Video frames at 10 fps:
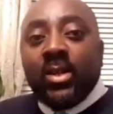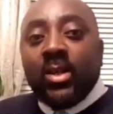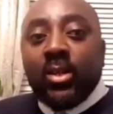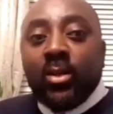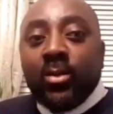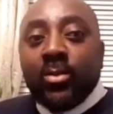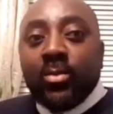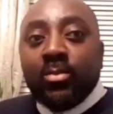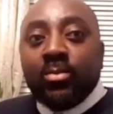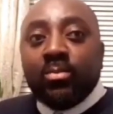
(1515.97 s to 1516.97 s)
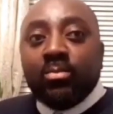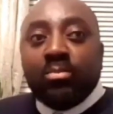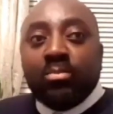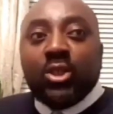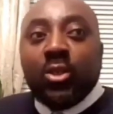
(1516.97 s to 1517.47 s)
you know,
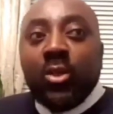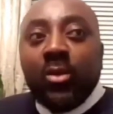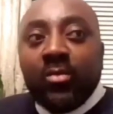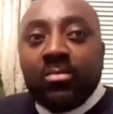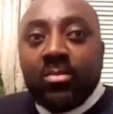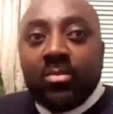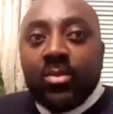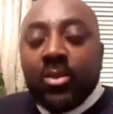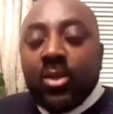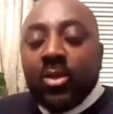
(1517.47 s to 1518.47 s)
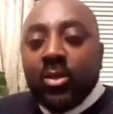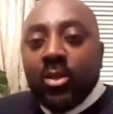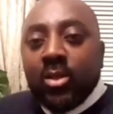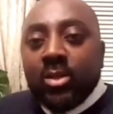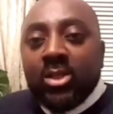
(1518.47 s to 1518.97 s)
but you're not.
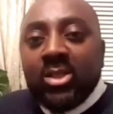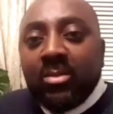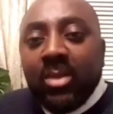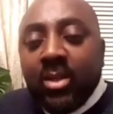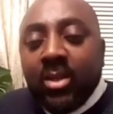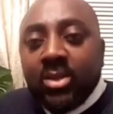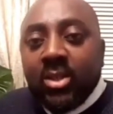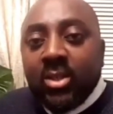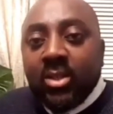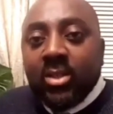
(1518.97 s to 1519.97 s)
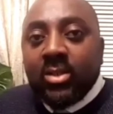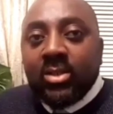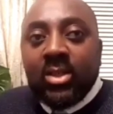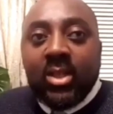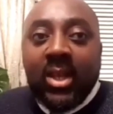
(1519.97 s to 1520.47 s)
You're just about
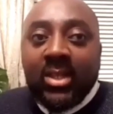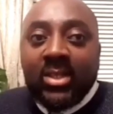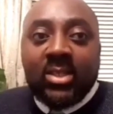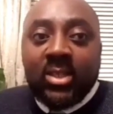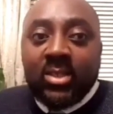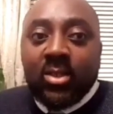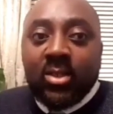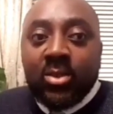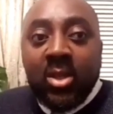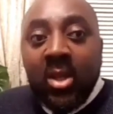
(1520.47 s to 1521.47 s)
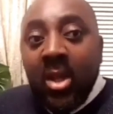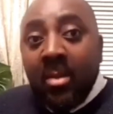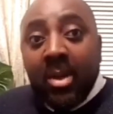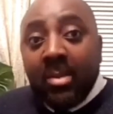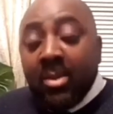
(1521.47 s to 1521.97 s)
say 18 years old,
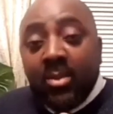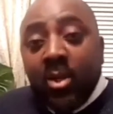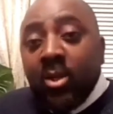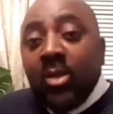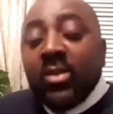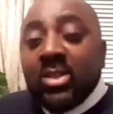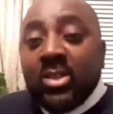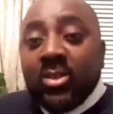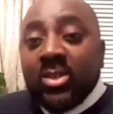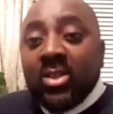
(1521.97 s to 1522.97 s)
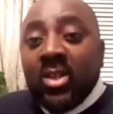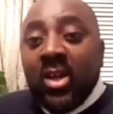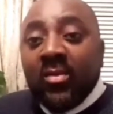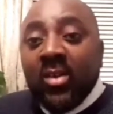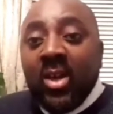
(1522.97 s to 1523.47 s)
but maybe you're not even serious in
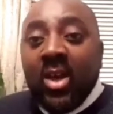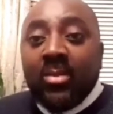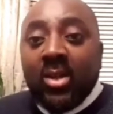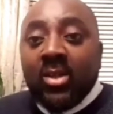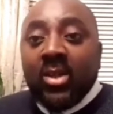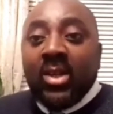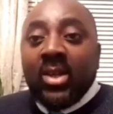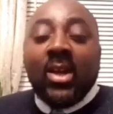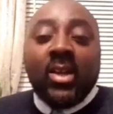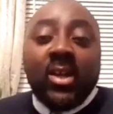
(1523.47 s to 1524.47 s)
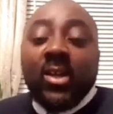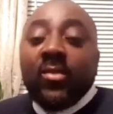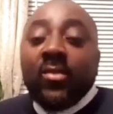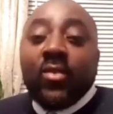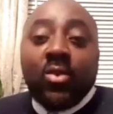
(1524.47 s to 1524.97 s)
life. I mean, can that
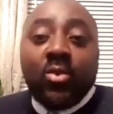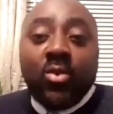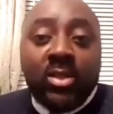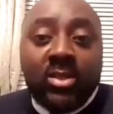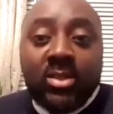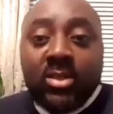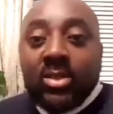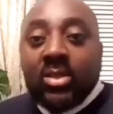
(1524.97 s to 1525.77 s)
influence